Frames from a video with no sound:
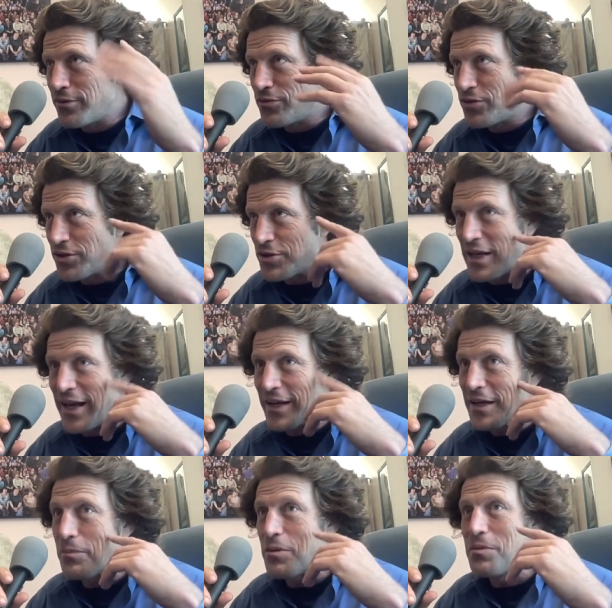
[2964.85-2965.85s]
just
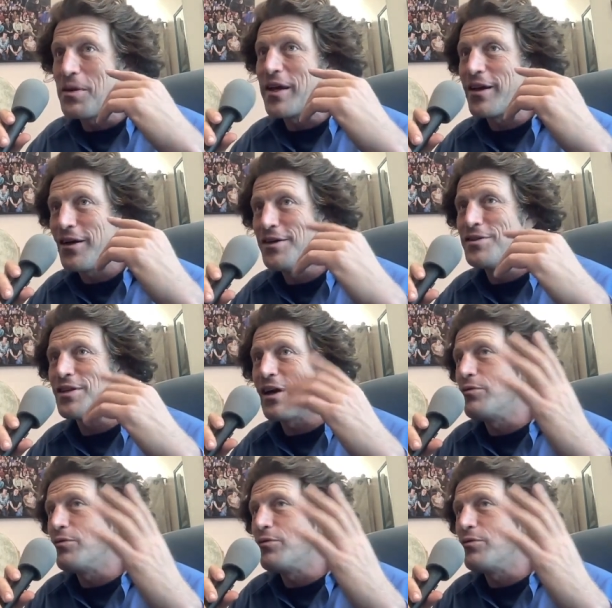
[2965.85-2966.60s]
nagged at me because I